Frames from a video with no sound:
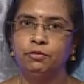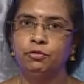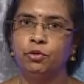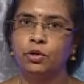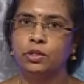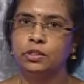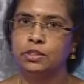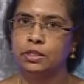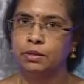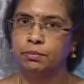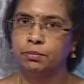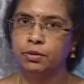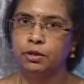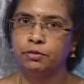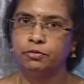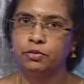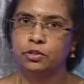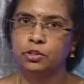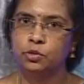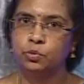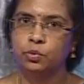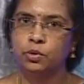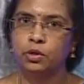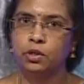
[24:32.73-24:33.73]
For example, if
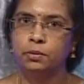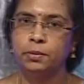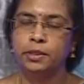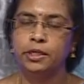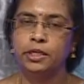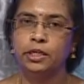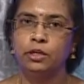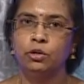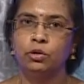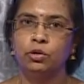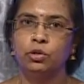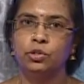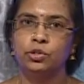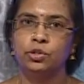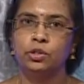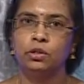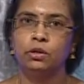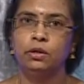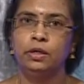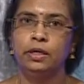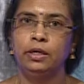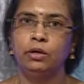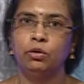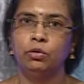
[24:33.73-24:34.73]
it's World Meteorological
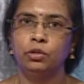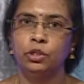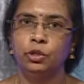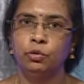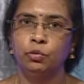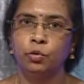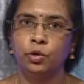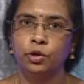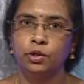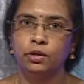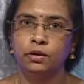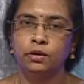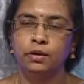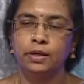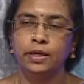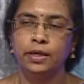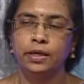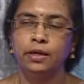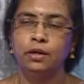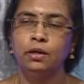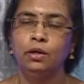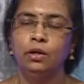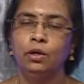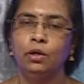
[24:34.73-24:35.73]
Day or the Water
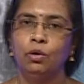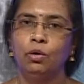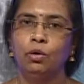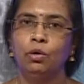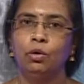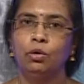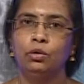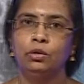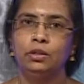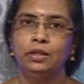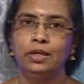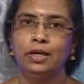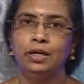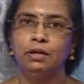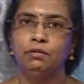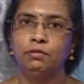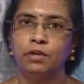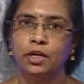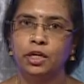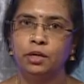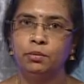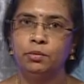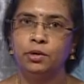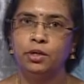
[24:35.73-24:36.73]
Day or the
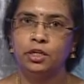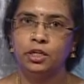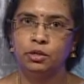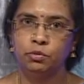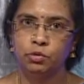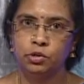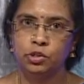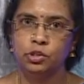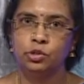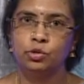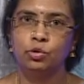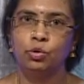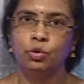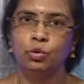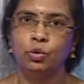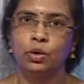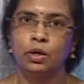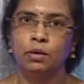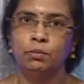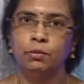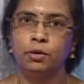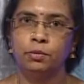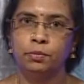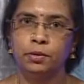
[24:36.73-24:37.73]
Environment Day, which is going to
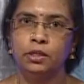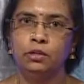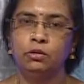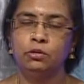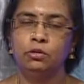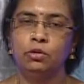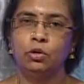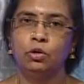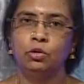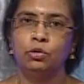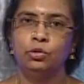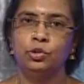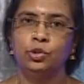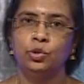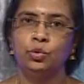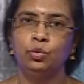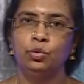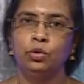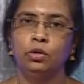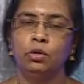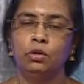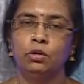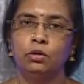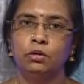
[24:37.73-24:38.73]
come up on
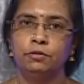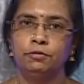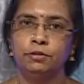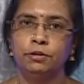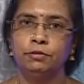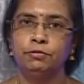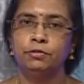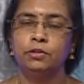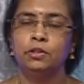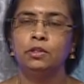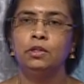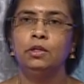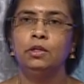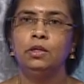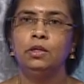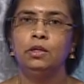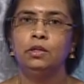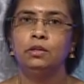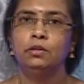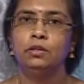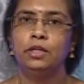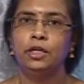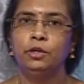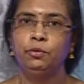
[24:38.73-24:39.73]
June 5th,
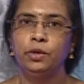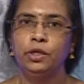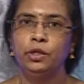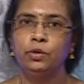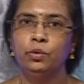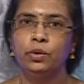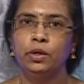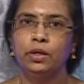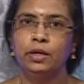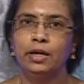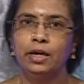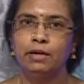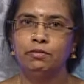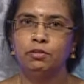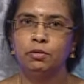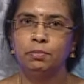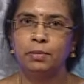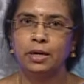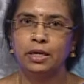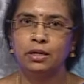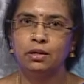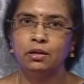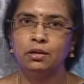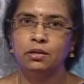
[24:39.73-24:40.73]
that way you can have a
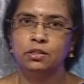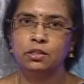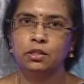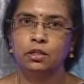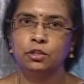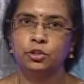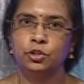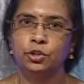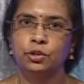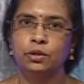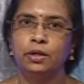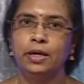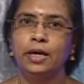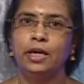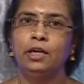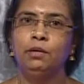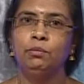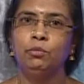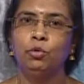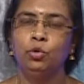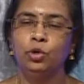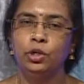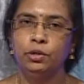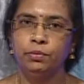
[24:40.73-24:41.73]
panel discussion and
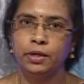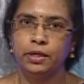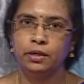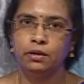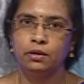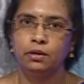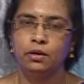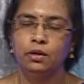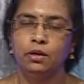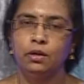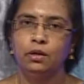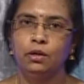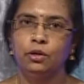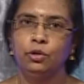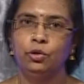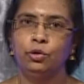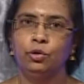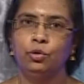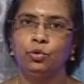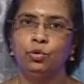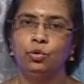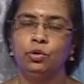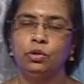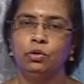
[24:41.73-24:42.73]
motivate
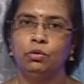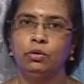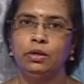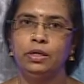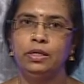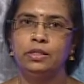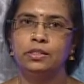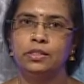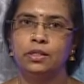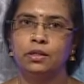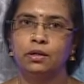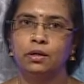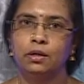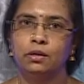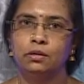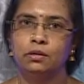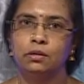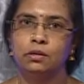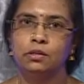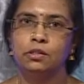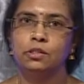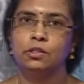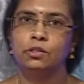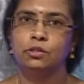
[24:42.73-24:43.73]
your own colleagues and
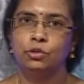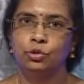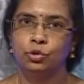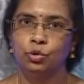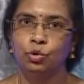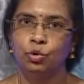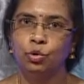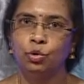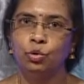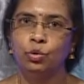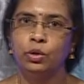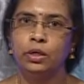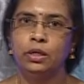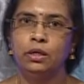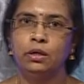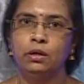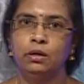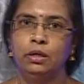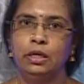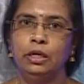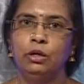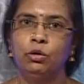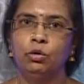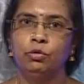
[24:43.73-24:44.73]
others to go in an
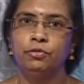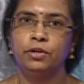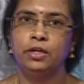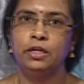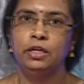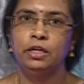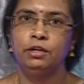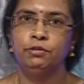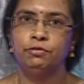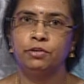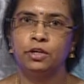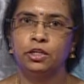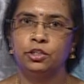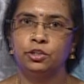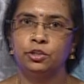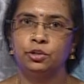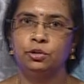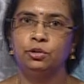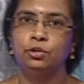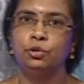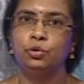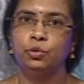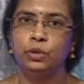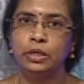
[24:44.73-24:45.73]
eco-friendly
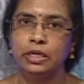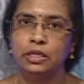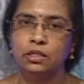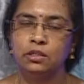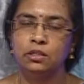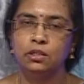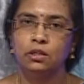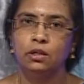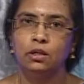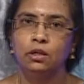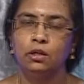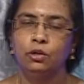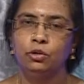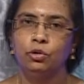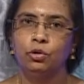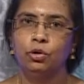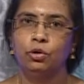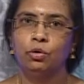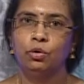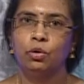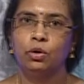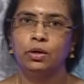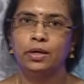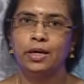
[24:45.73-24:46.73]
fashion, to eat your
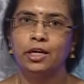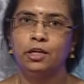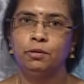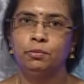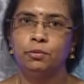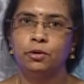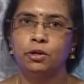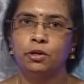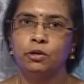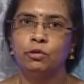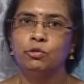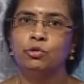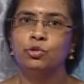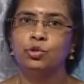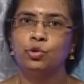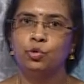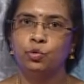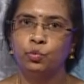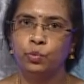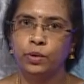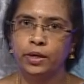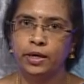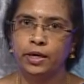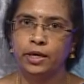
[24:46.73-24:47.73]
organic produce, to
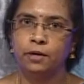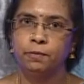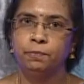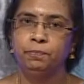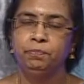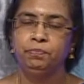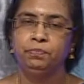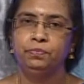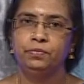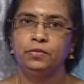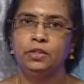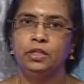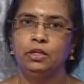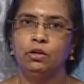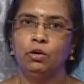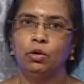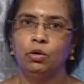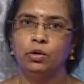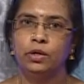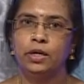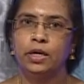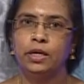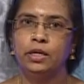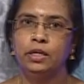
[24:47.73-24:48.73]
wear the
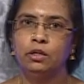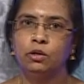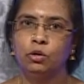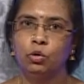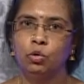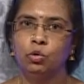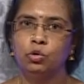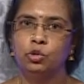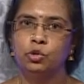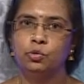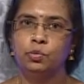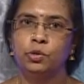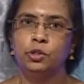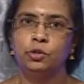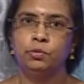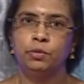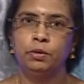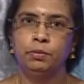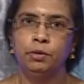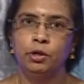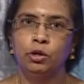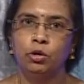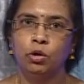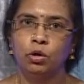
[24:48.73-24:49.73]
organic clothes, which may
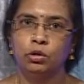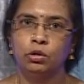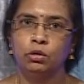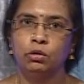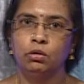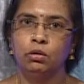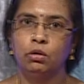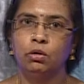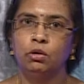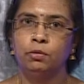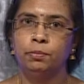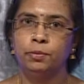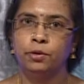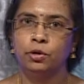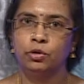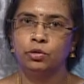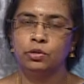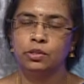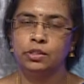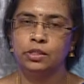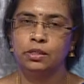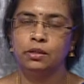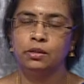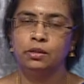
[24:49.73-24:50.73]
be cotton or pure
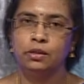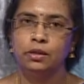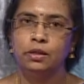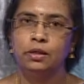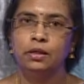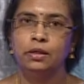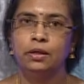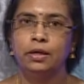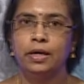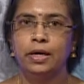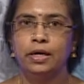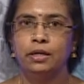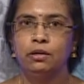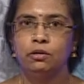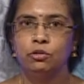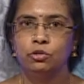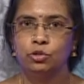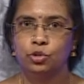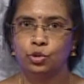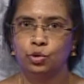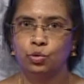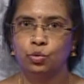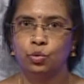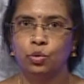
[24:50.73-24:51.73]
silk, and
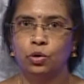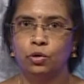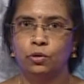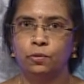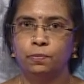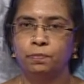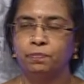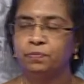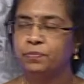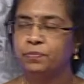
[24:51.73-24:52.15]
so on.